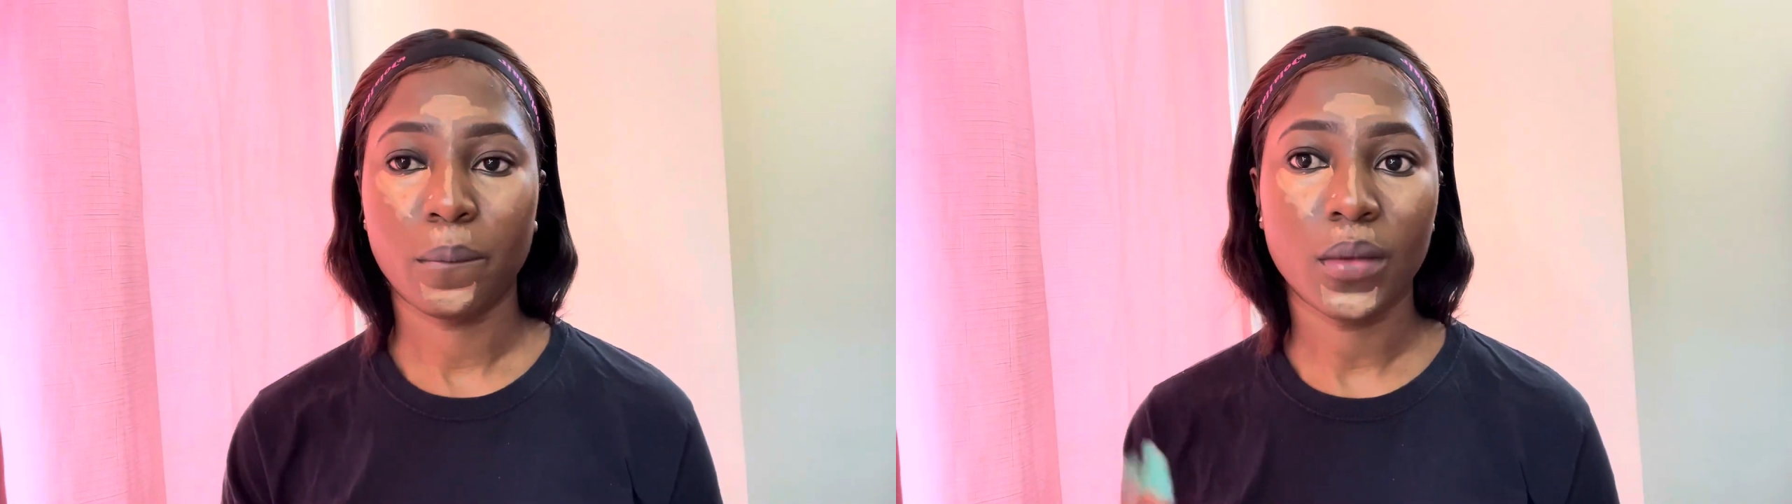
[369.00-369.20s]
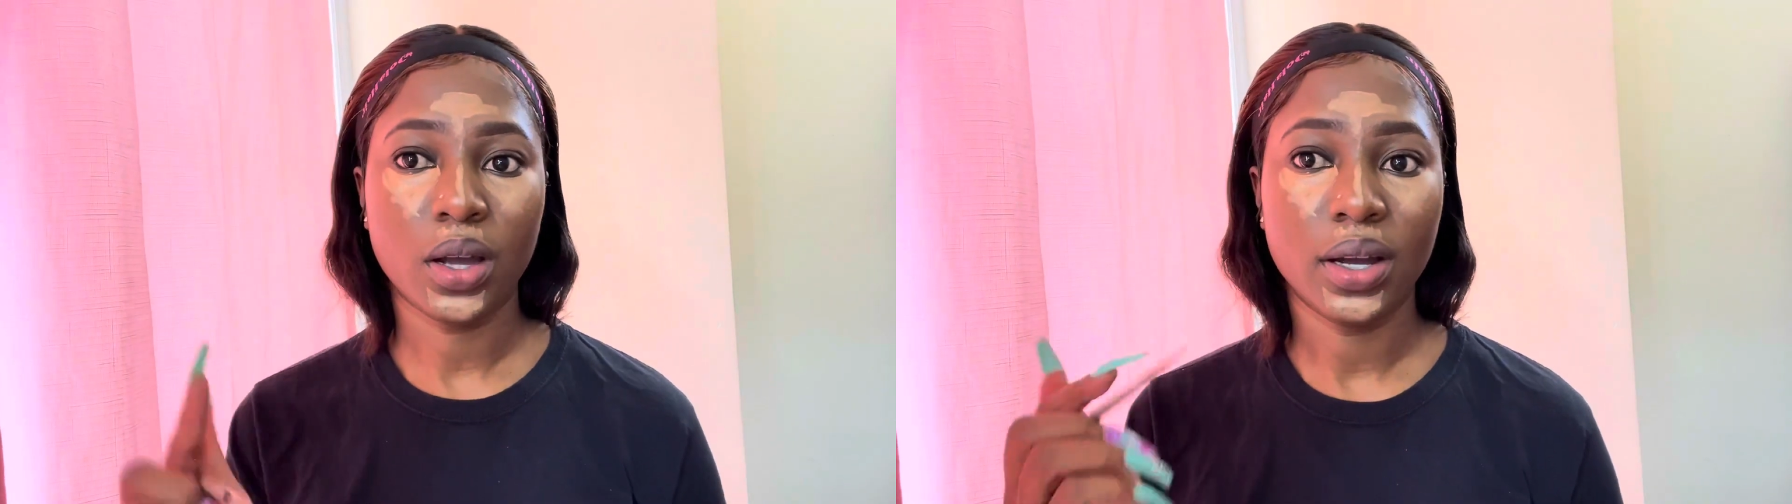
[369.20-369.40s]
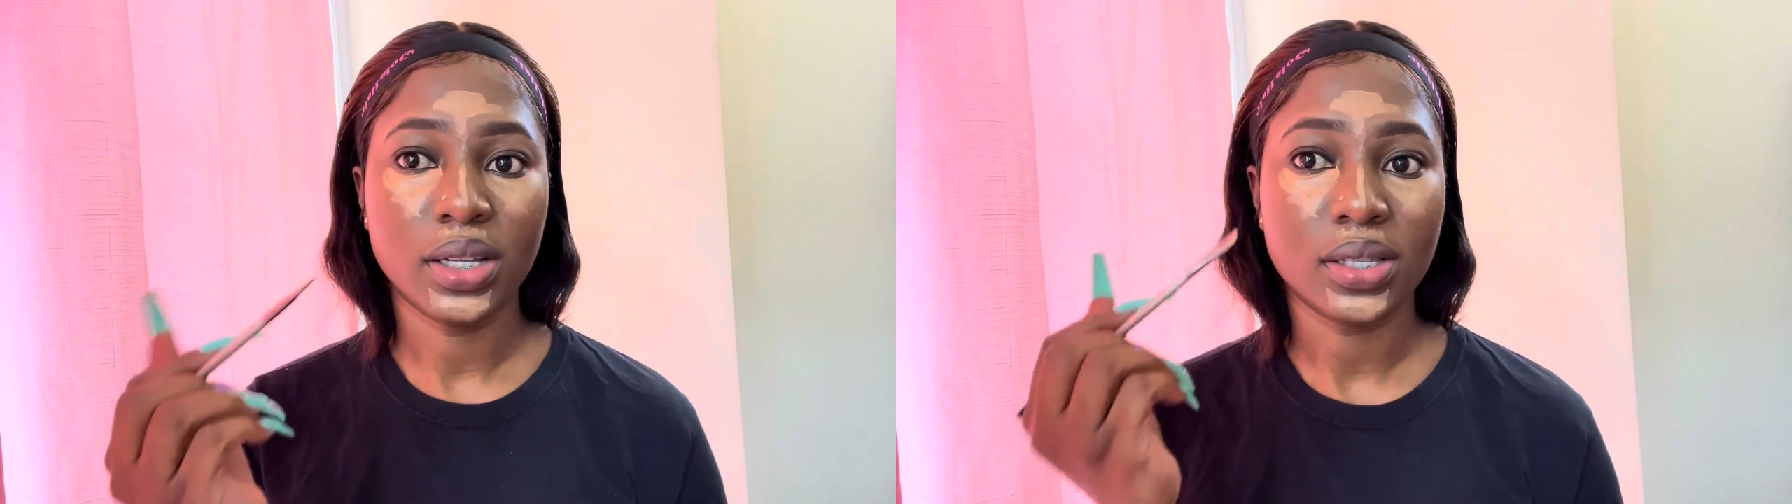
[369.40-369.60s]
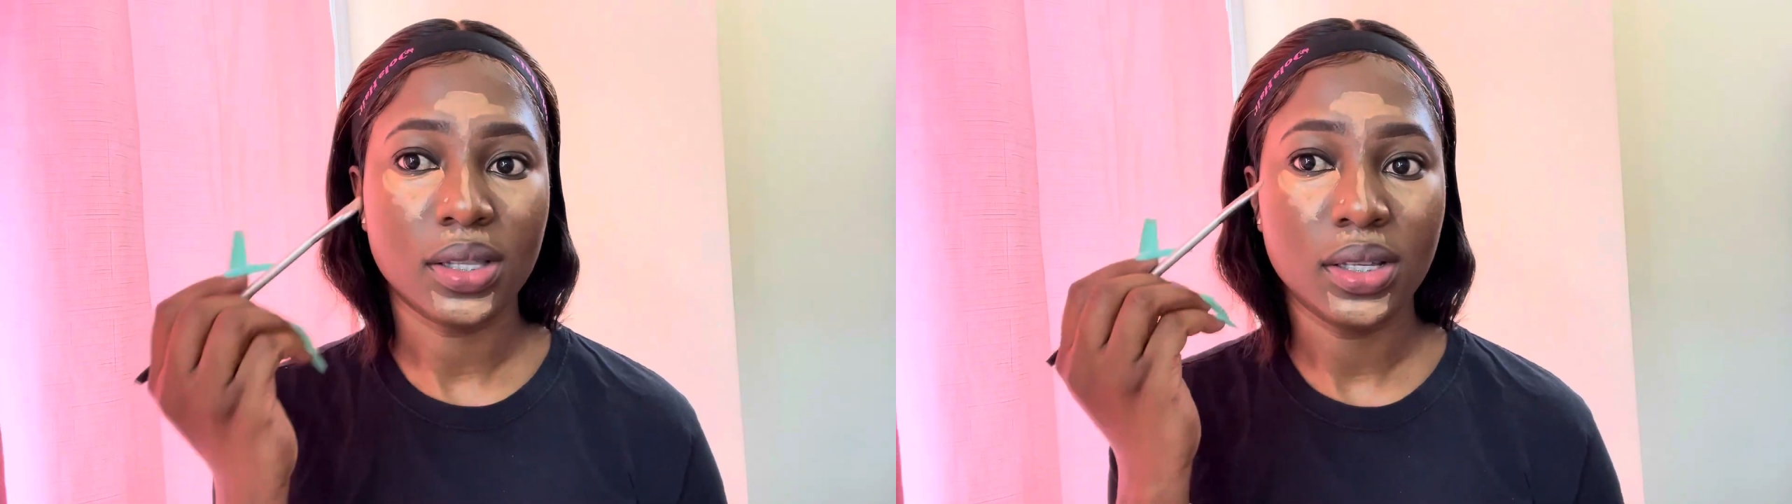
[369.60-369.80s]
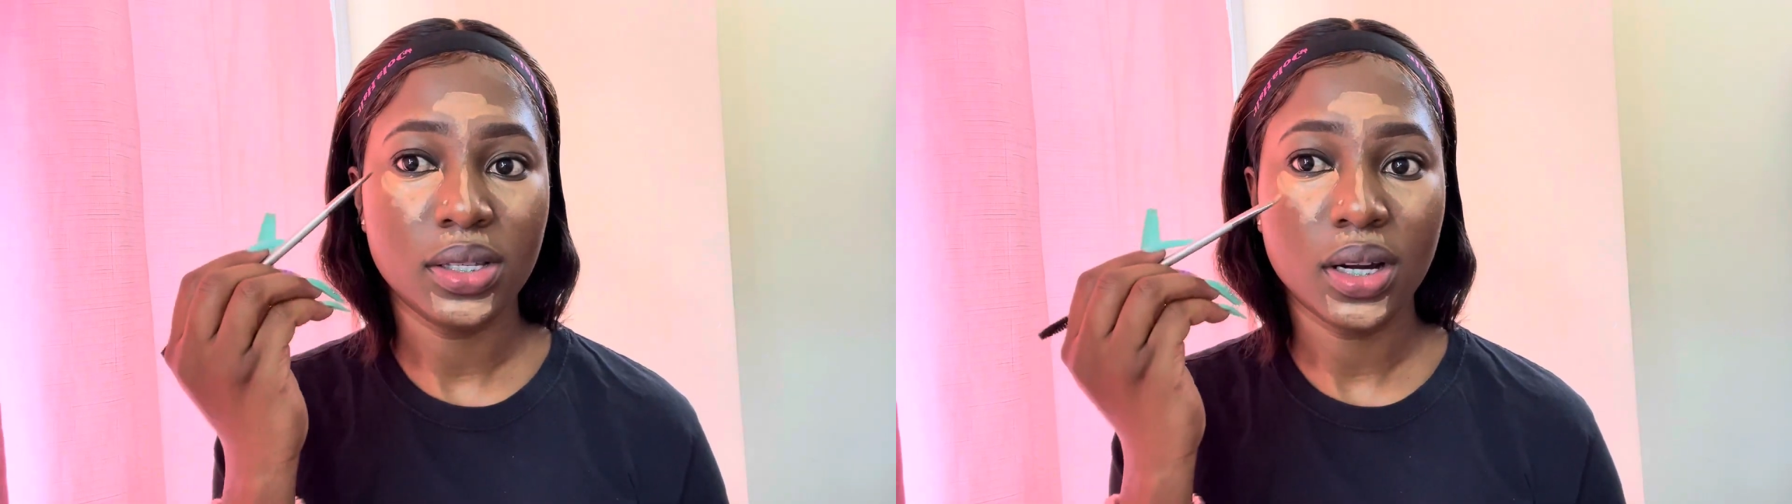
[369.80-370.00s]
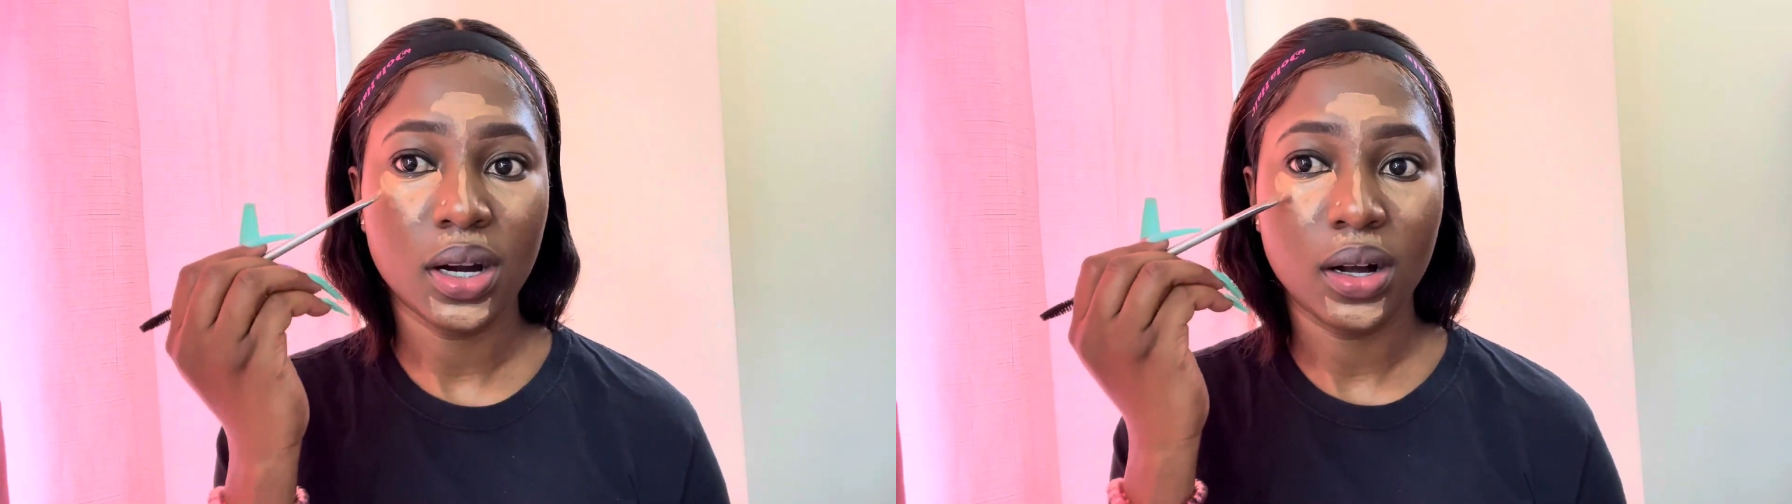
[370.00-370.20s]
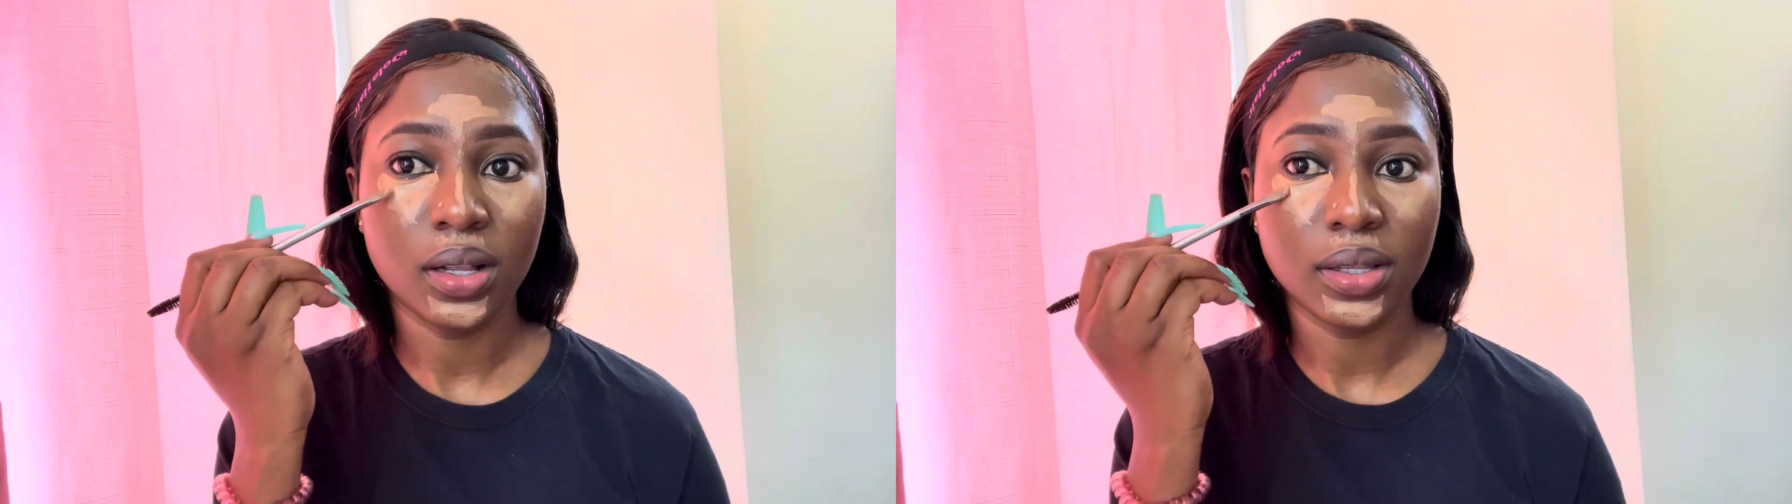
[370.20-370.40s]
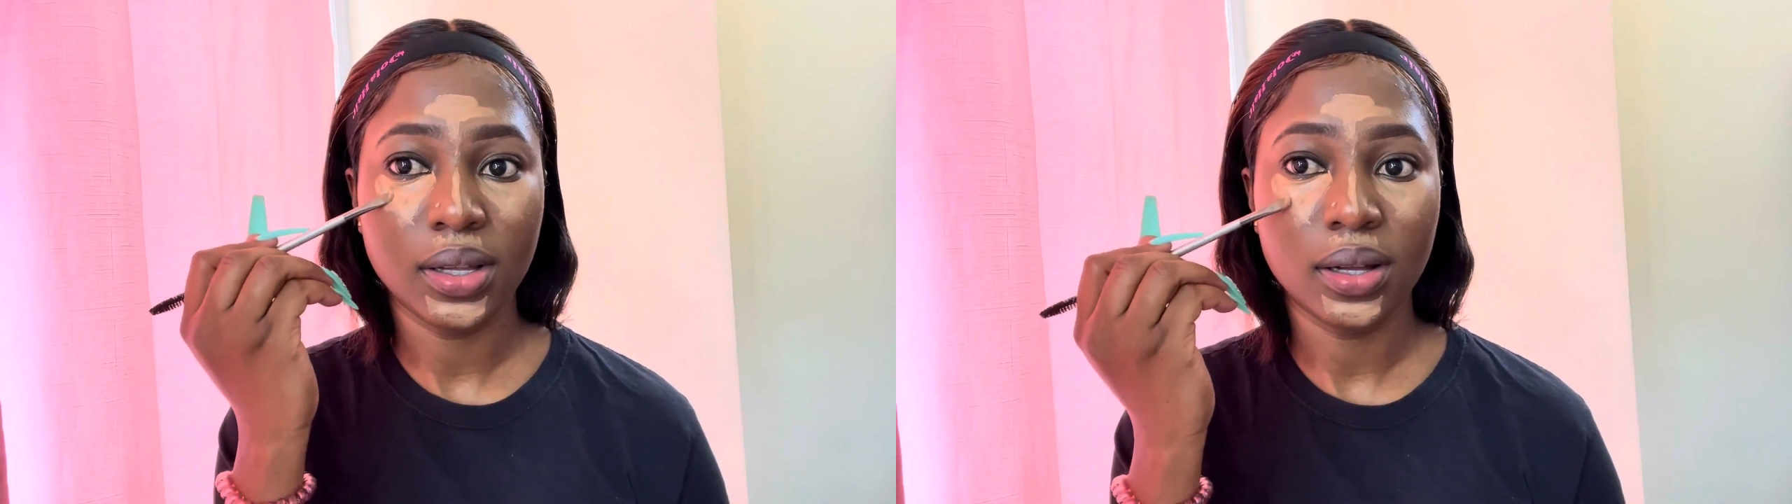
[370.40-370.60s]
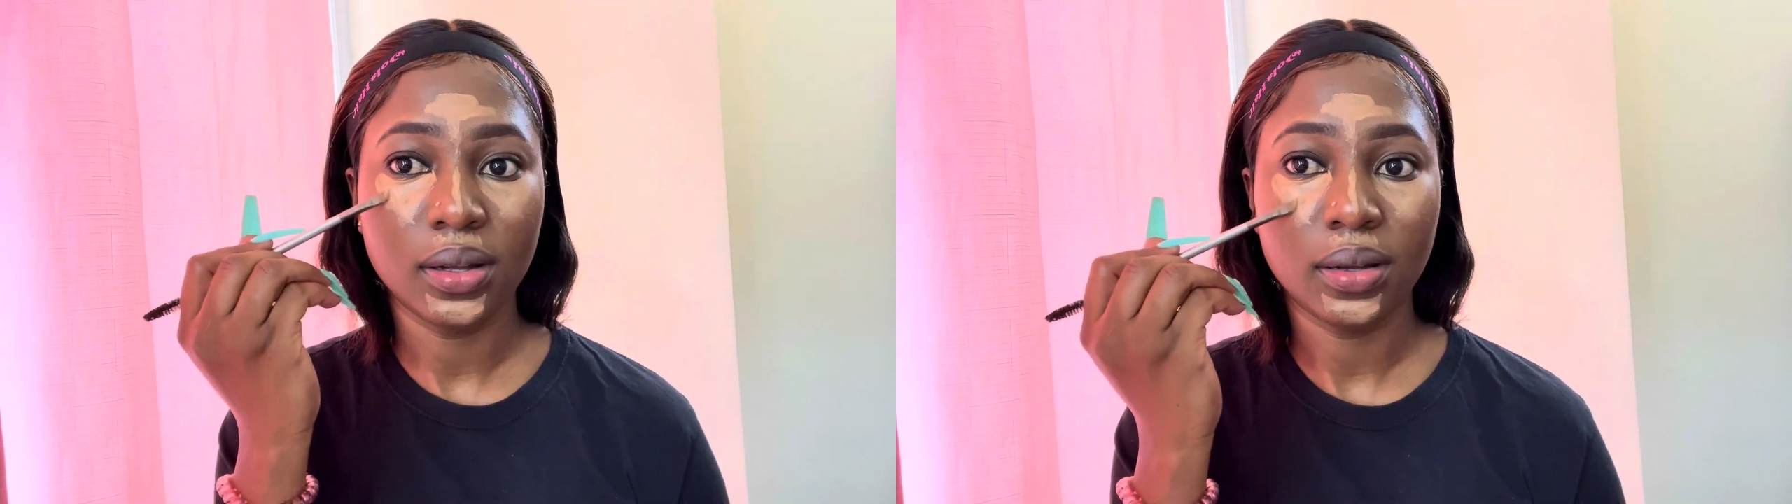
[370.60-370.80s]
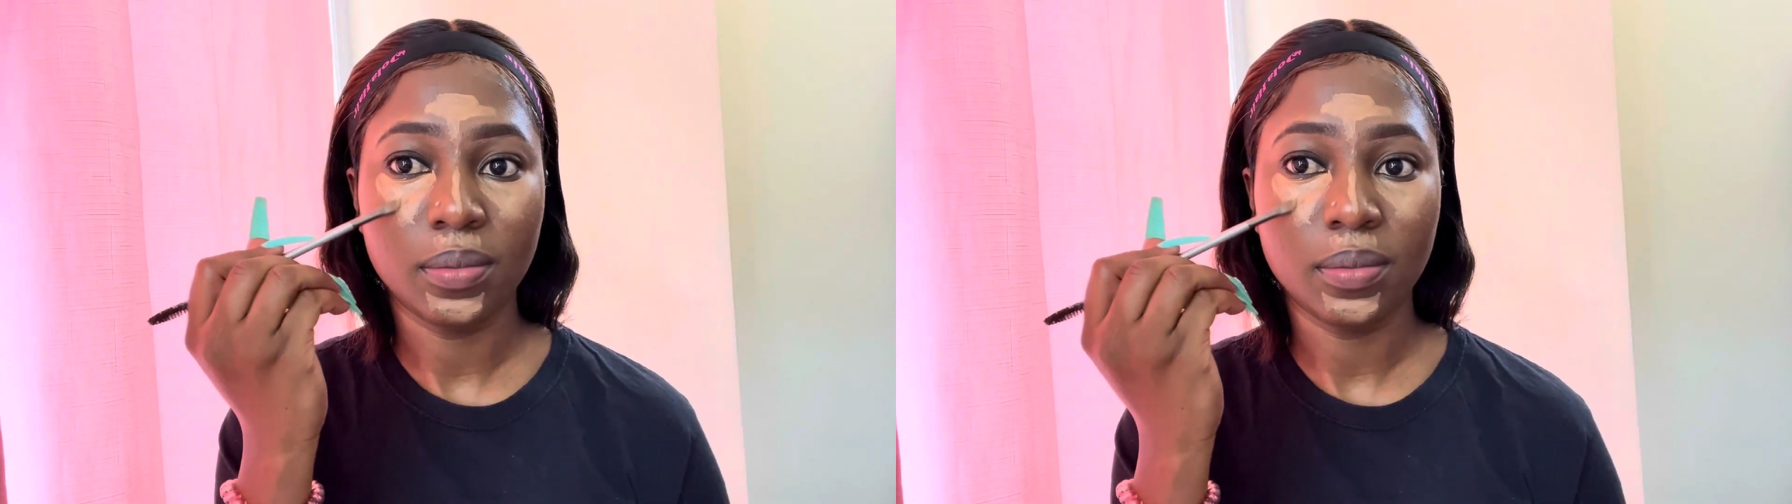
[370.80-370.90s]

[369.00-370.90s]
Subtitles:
Alright, so these are all the